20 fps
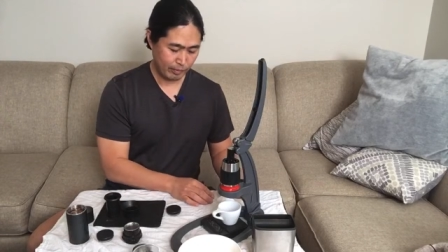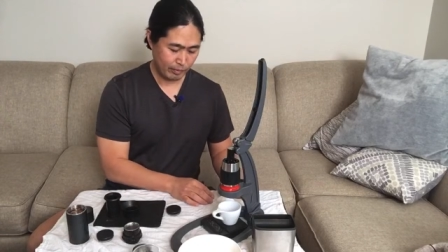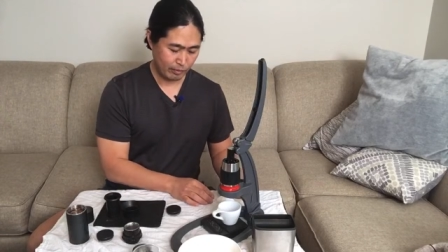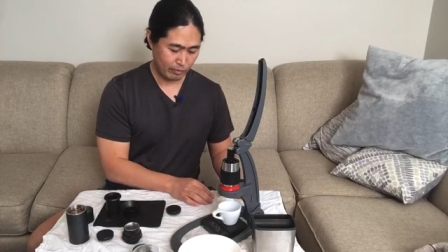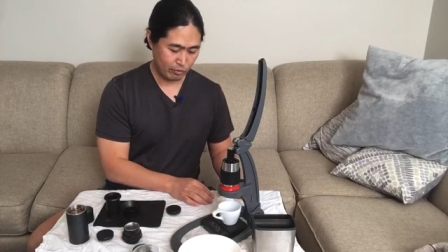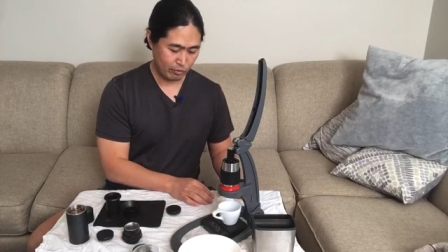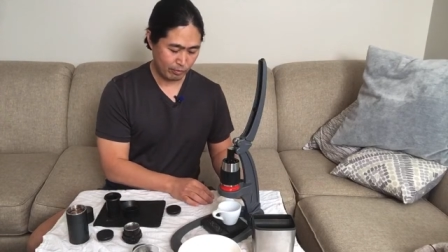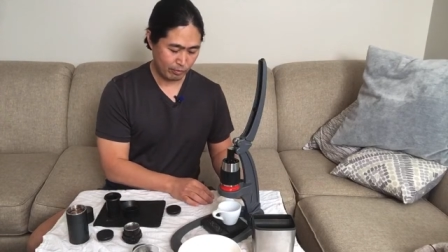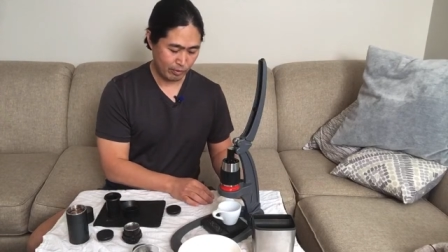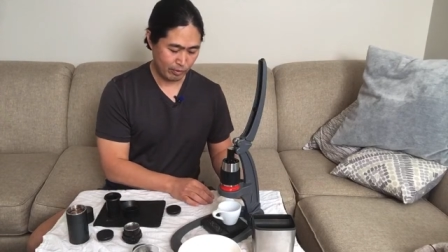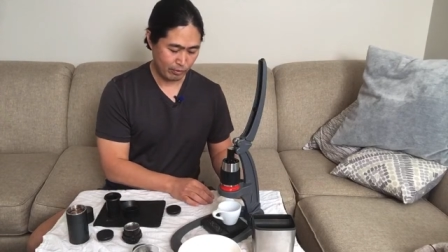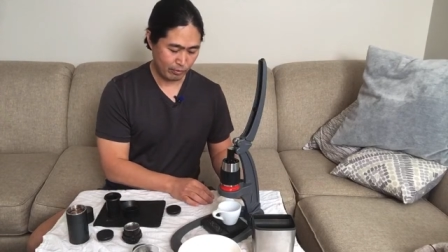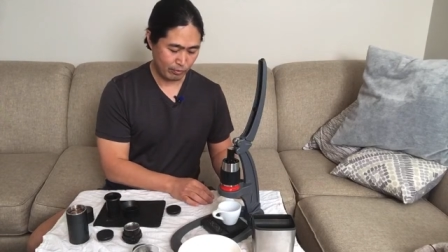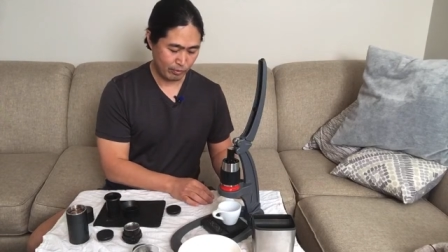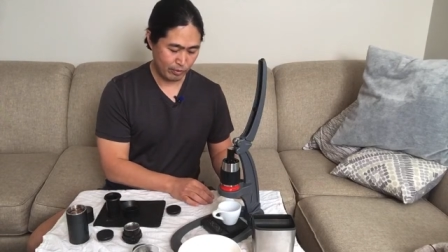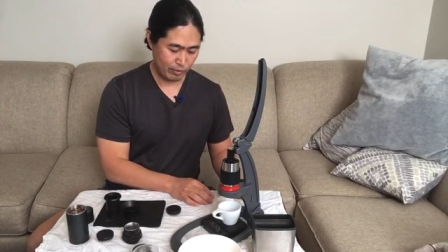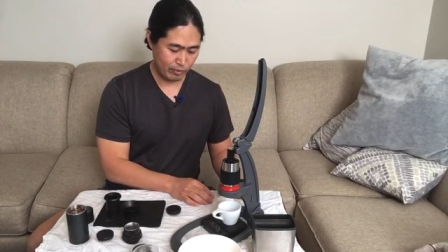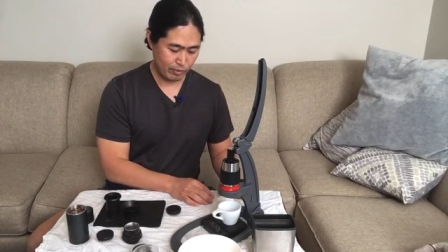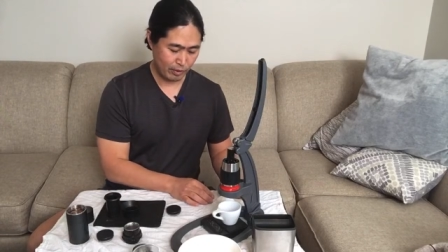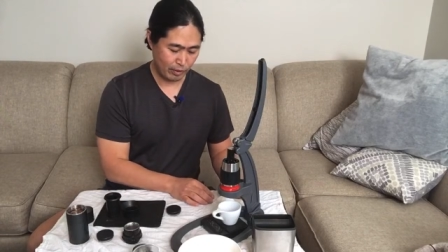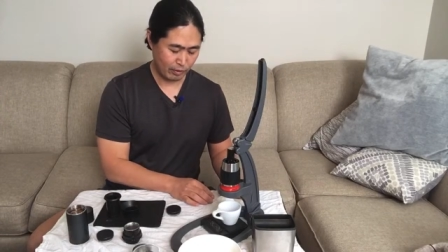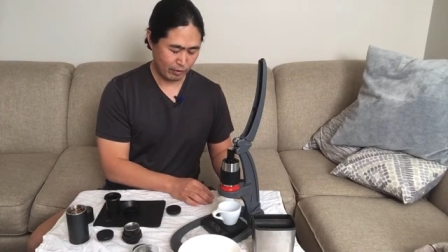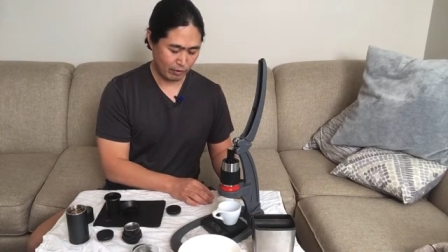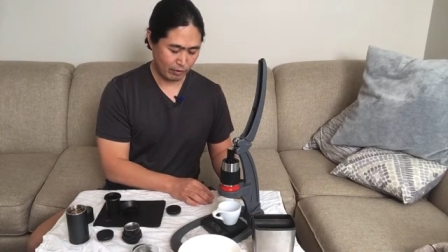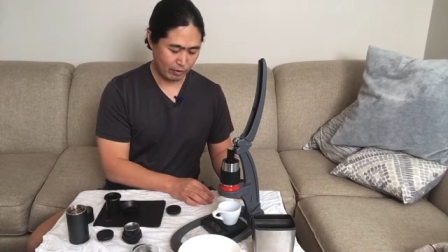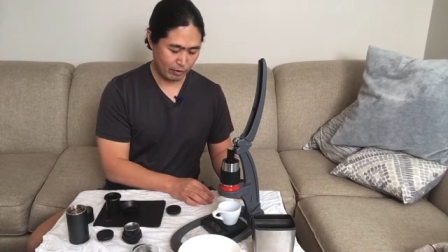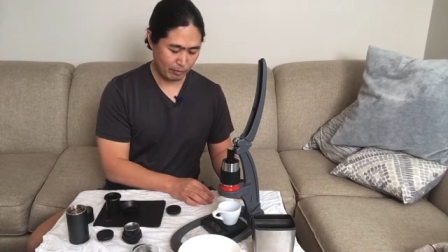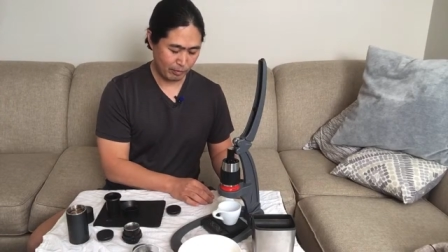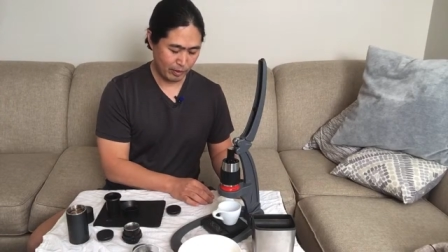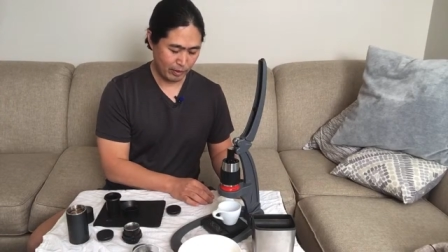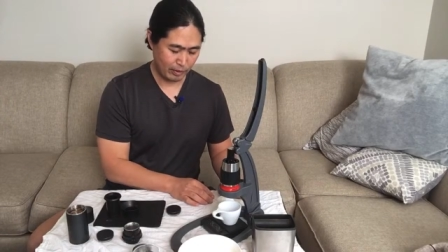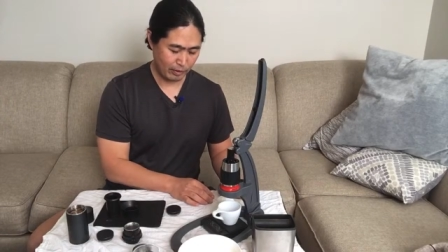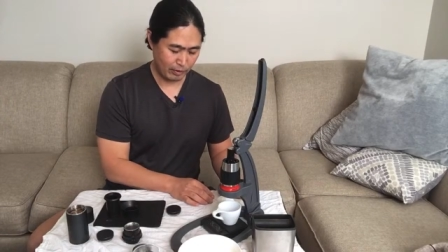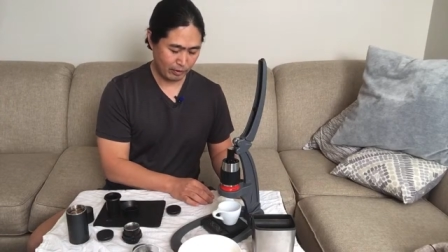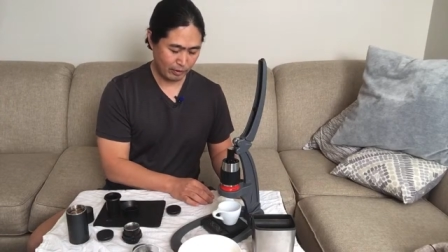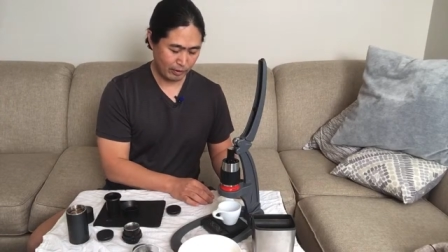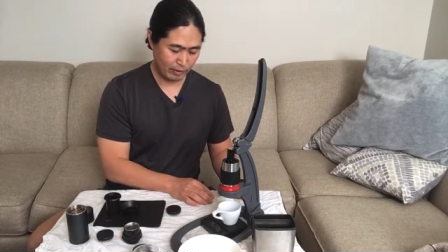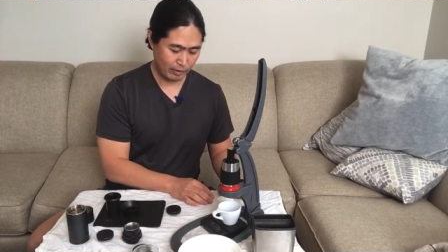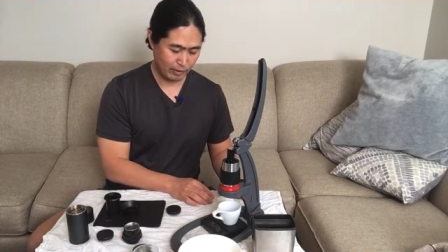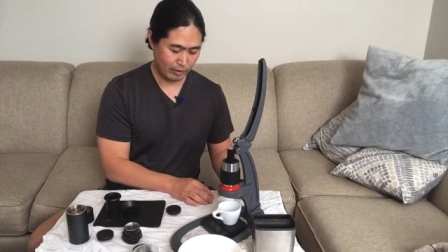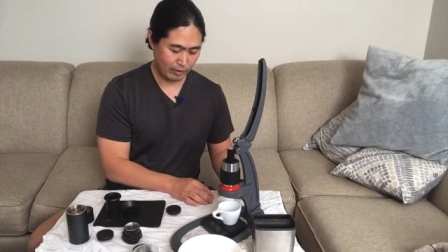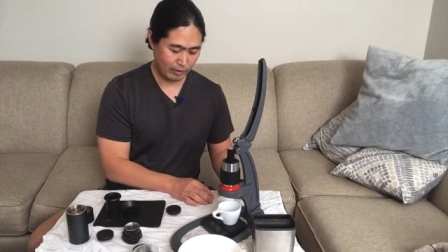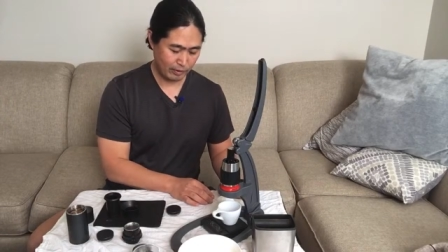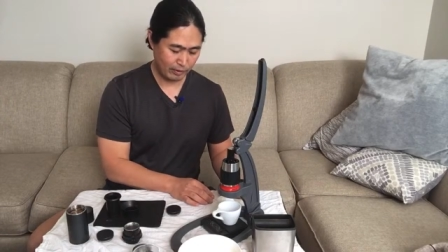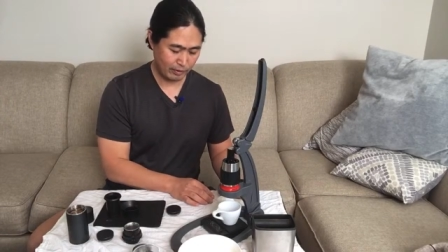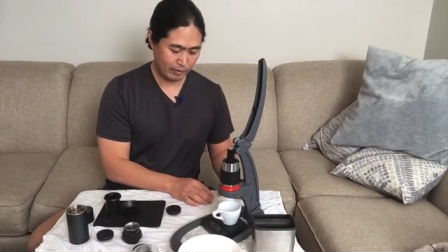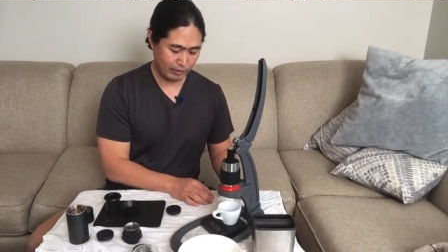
Should be reset automatically here.